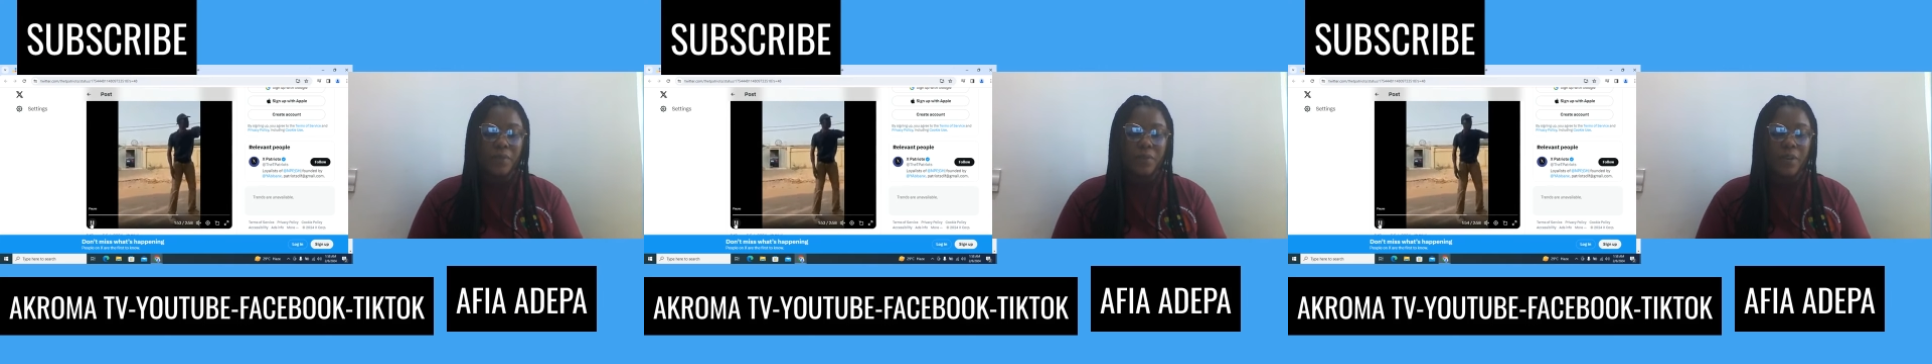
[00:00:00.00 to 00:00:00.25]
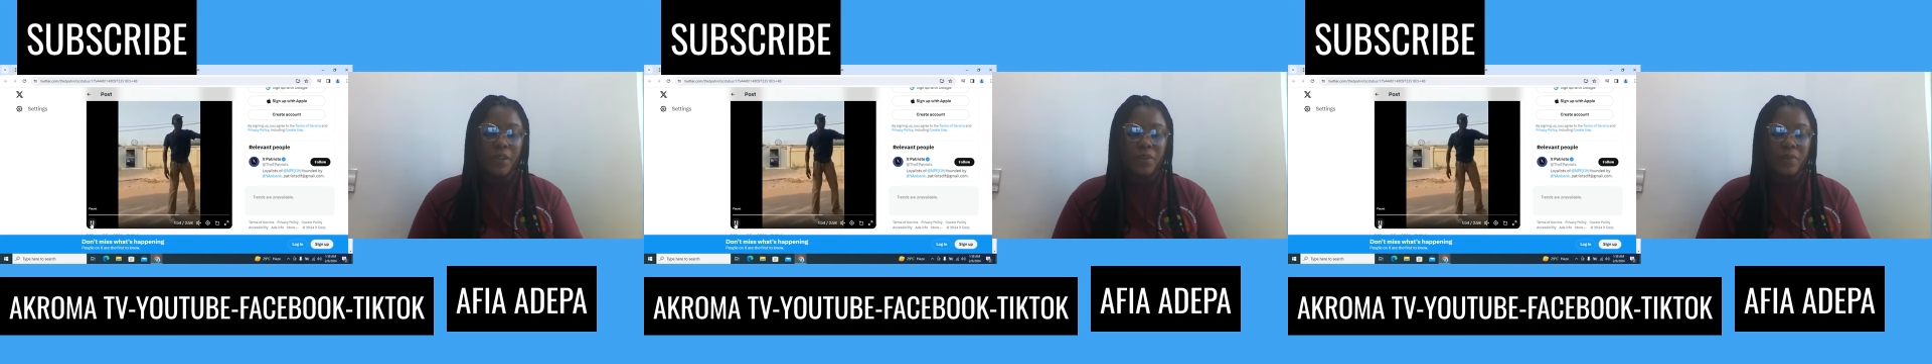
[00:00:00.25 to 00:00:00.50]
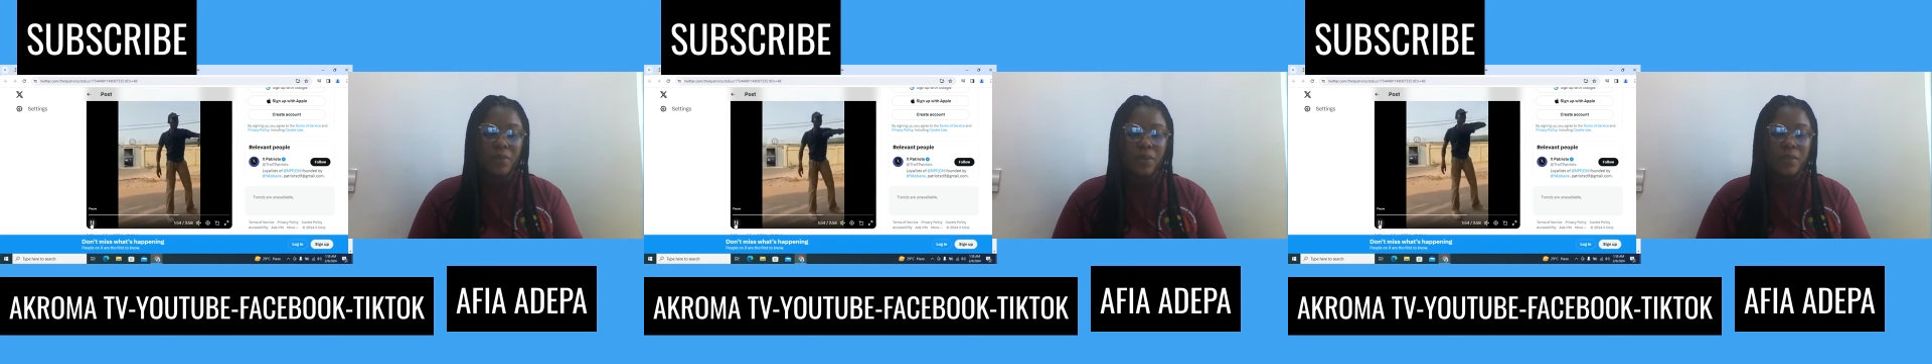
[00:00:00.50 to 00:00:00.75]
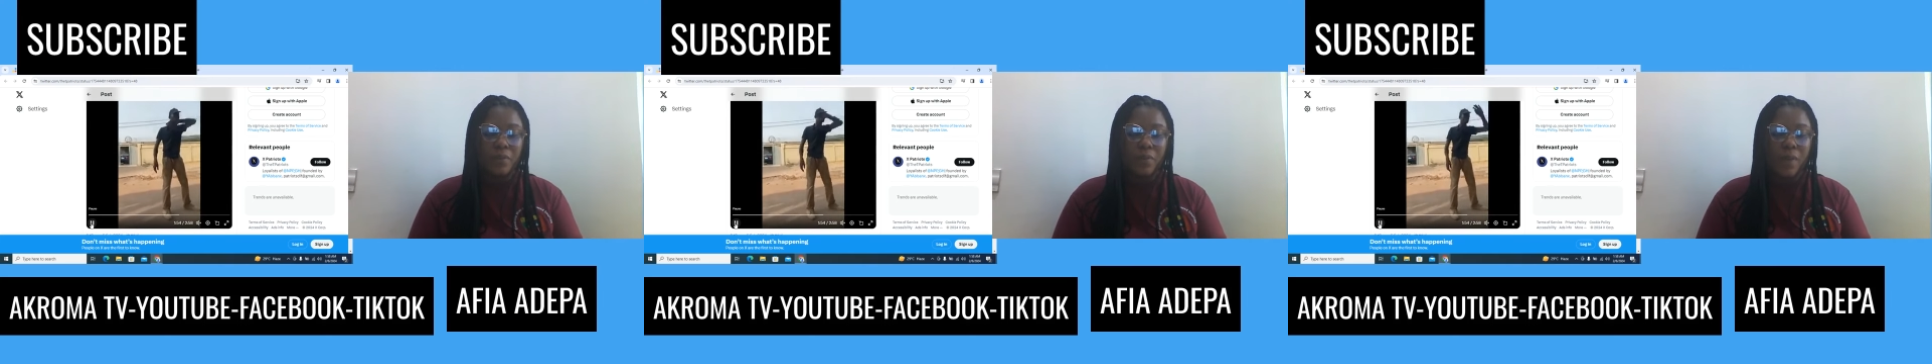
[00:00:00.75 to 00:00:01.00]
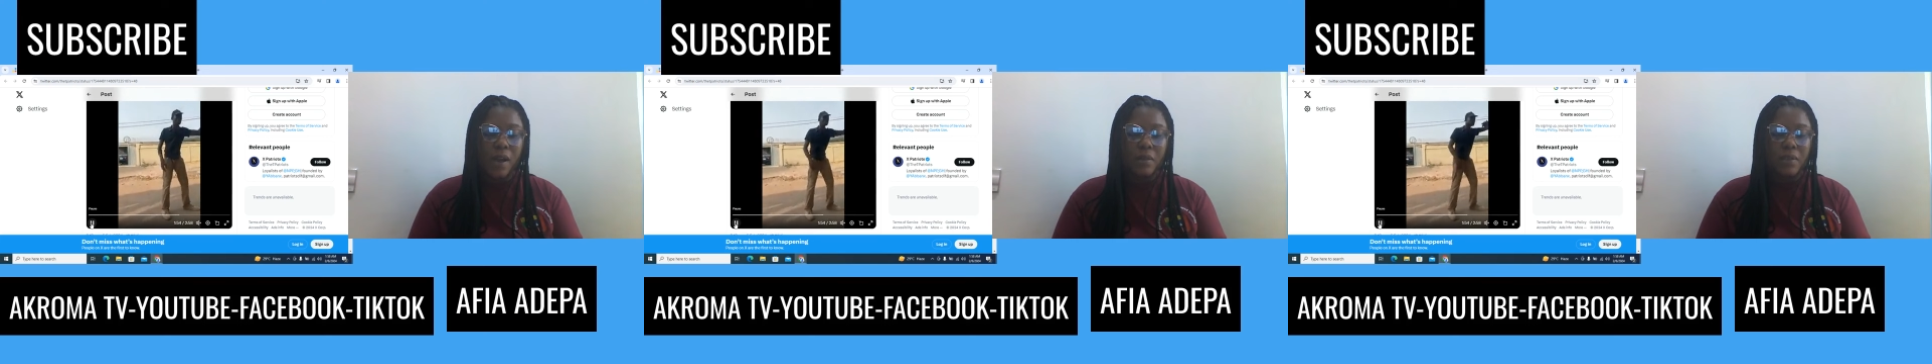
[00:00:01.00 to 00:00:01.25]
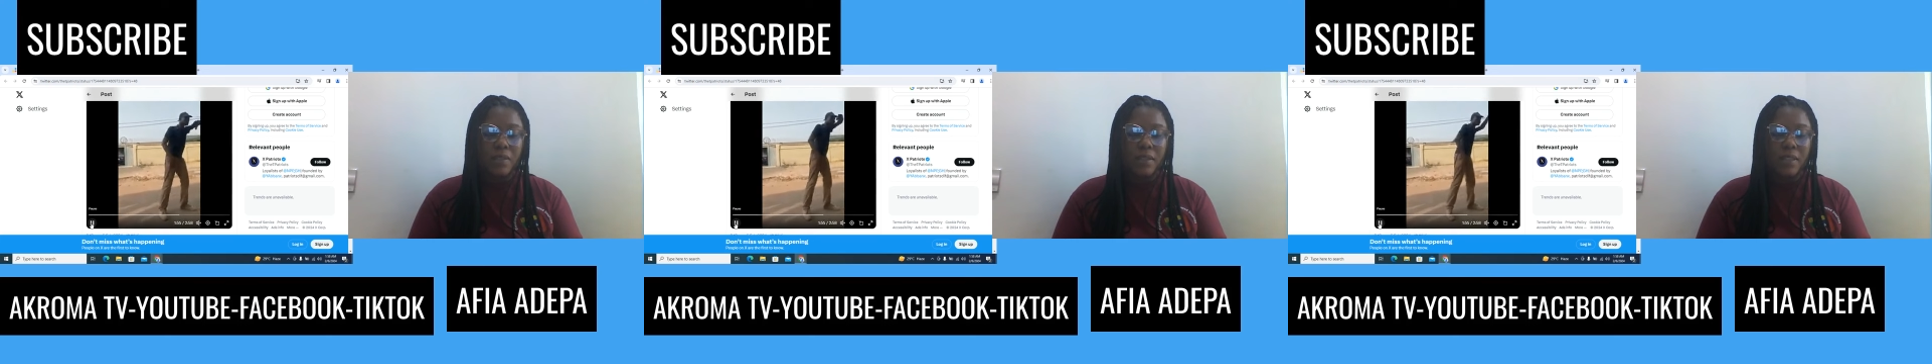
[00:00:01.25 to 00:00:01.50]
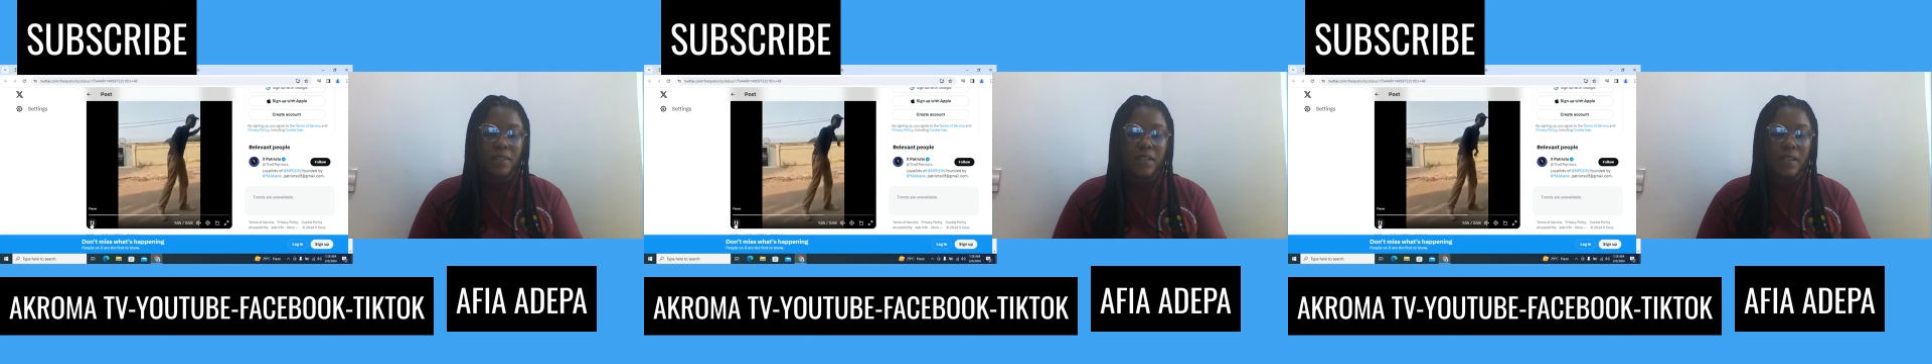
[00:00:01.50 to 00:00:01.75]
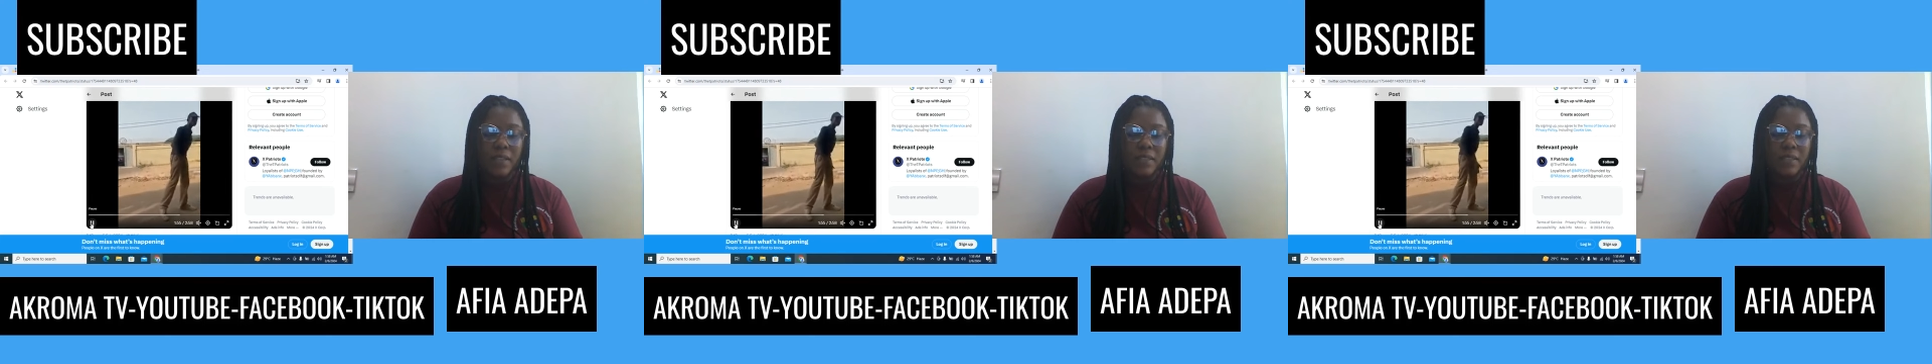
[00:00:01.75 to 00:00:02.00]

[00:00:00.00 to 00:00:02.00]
Radio the boss, wow, such an